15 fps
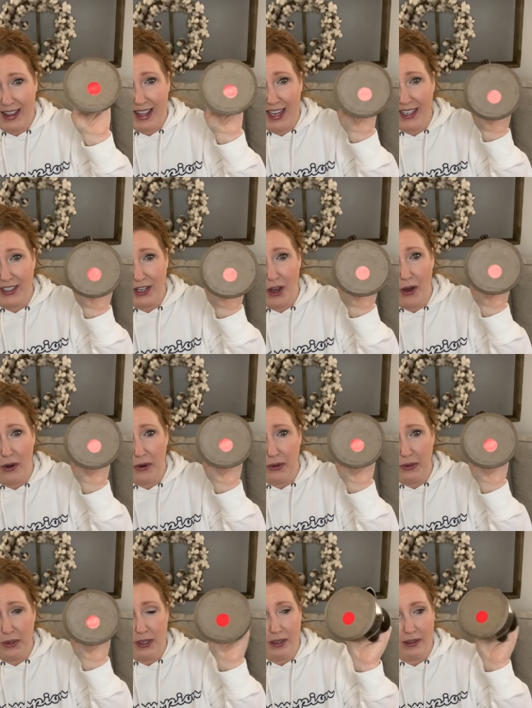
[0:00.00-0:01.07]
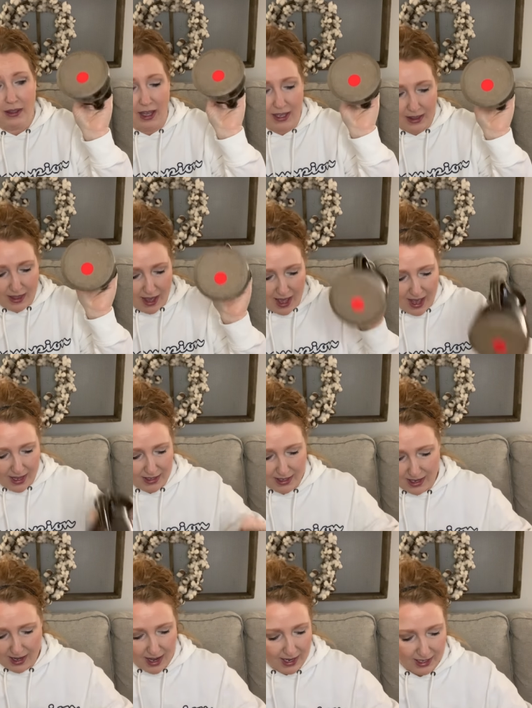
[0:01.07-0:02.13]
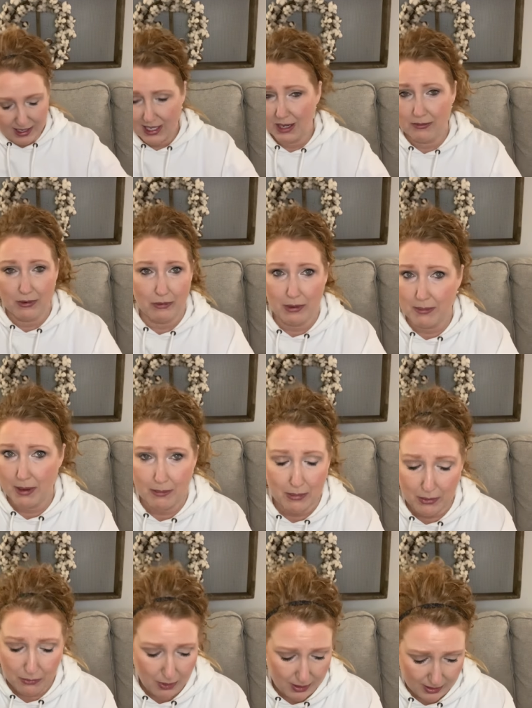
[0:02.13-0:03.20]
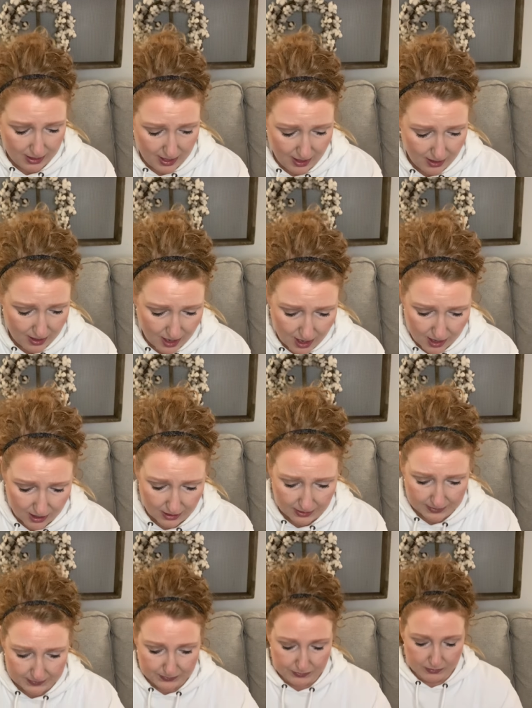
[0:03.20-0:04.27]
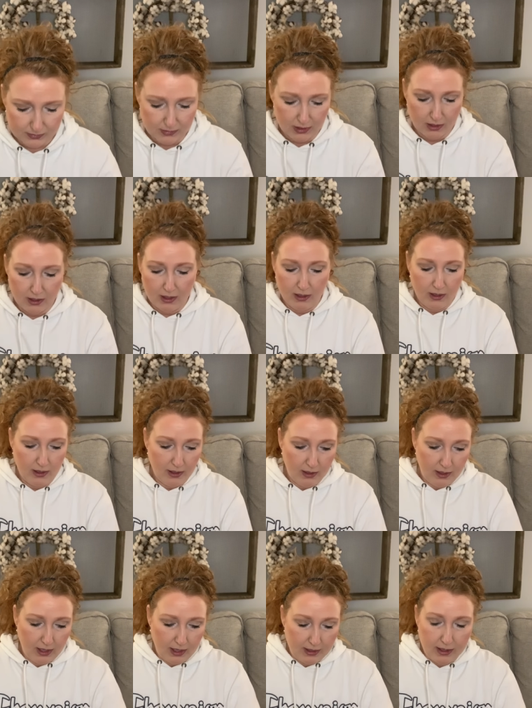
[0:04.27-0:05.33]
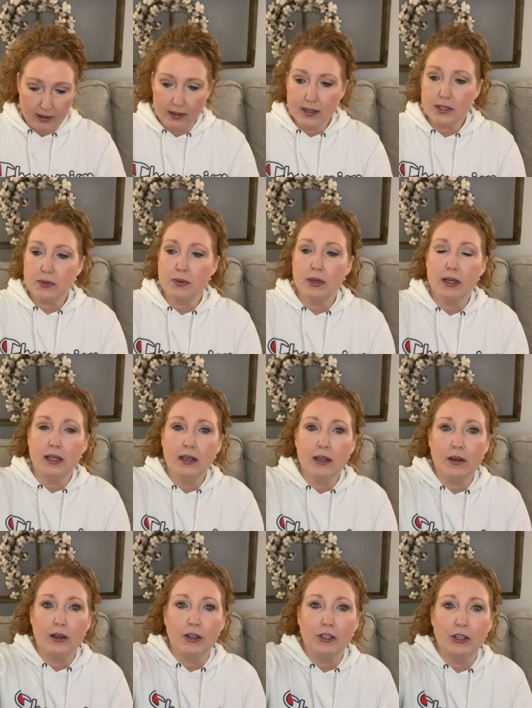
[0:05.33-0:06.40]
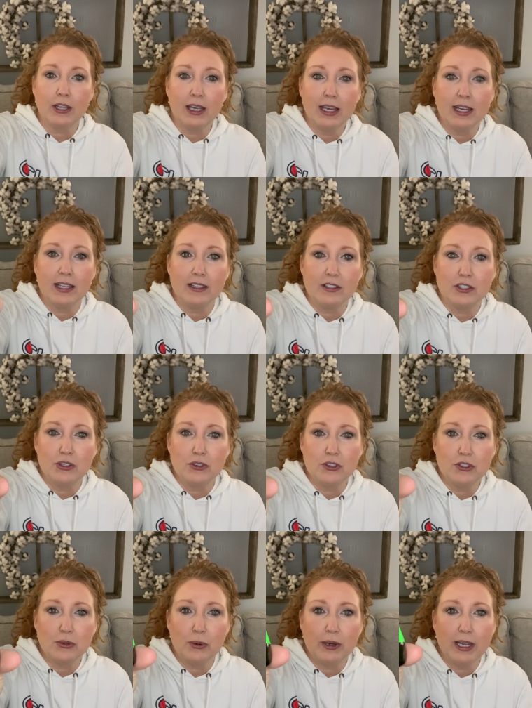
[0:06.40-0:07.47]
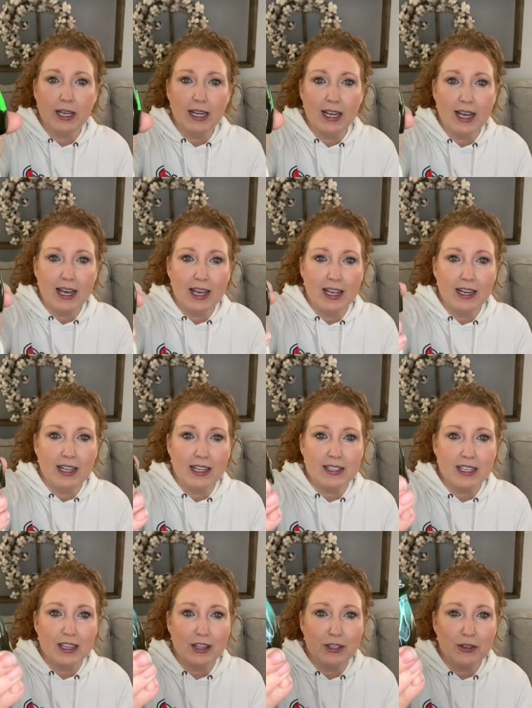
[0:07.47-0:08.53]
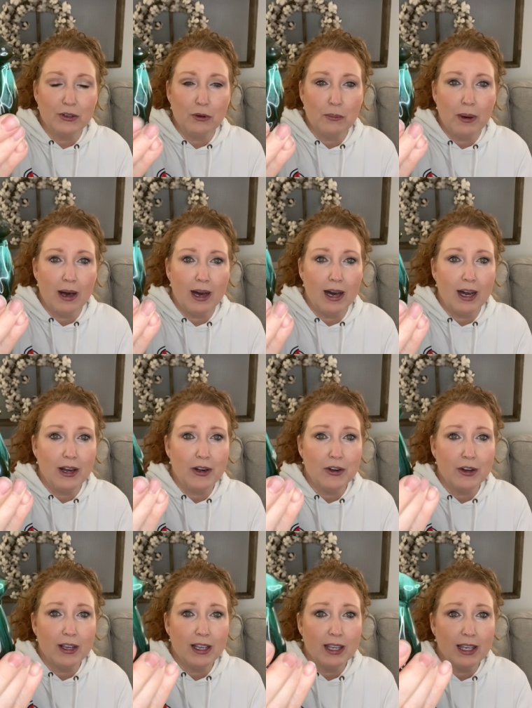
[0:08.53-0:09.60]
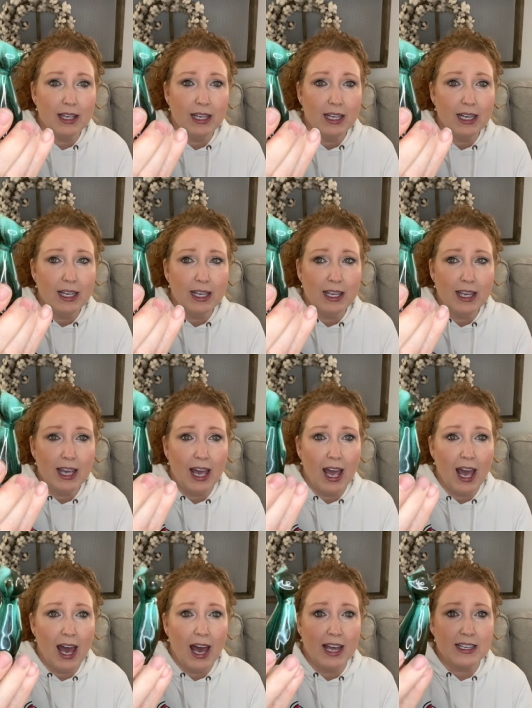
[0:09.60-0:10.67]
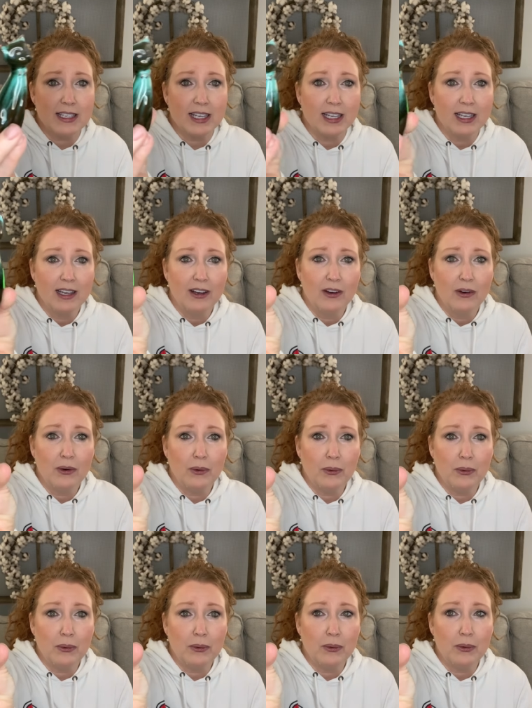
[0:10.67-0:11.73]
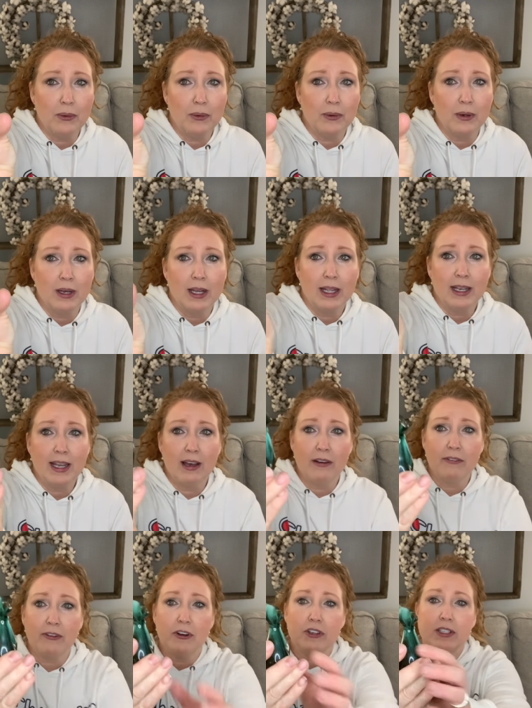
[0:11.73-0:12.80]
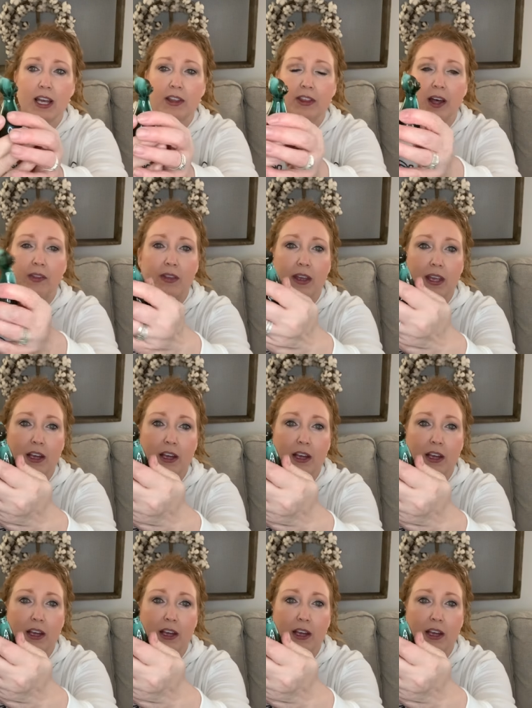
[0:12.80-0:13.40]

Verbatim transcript: they code like that and I can never remember what they are. And then this one, look it, 229. It's a little pottery kitty cat. Oh, now at first I thought the